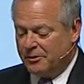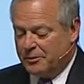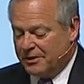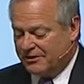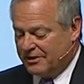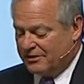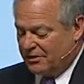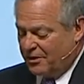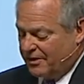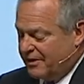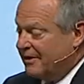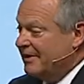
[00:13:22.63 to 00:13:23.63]
abuse
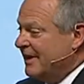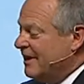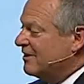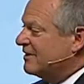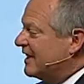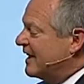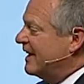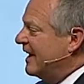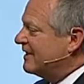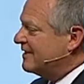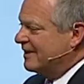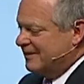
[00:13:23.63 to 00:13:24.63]
disorder, and here's the
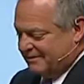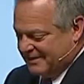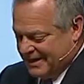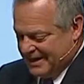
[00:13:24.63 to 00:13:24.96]
connection: